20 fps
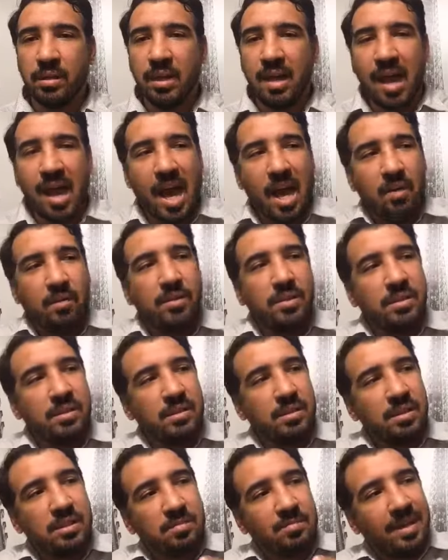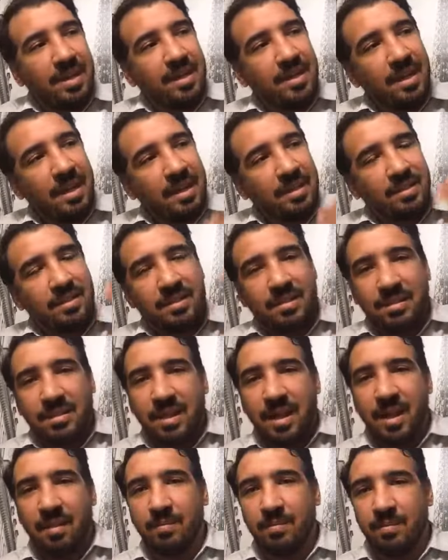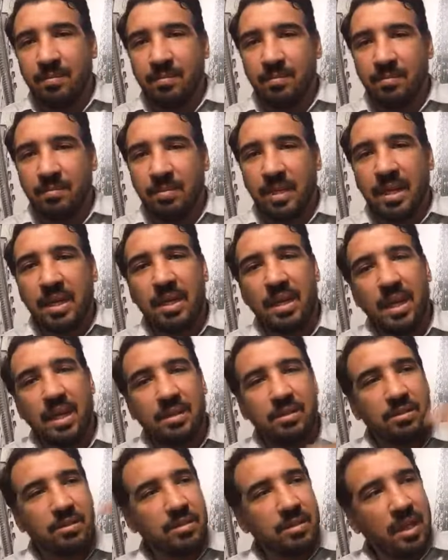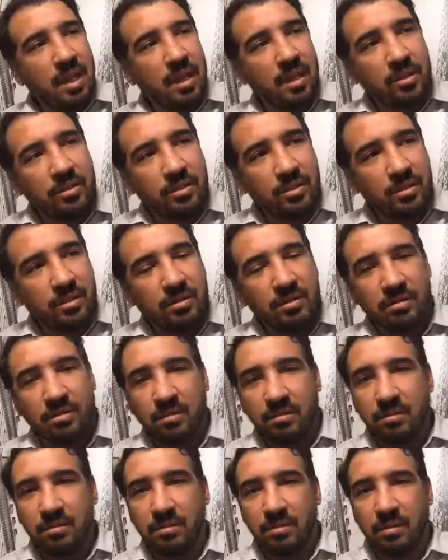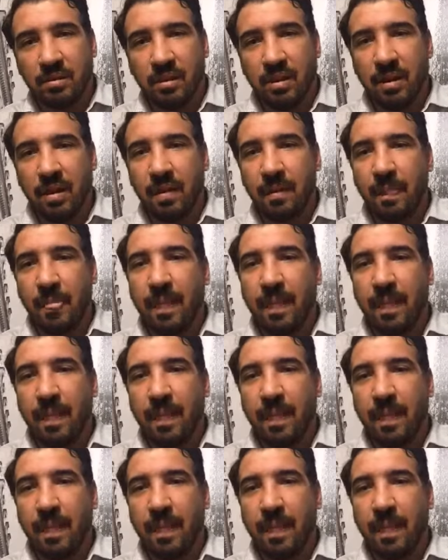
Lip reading: How is this my next step, my next stage? Okay?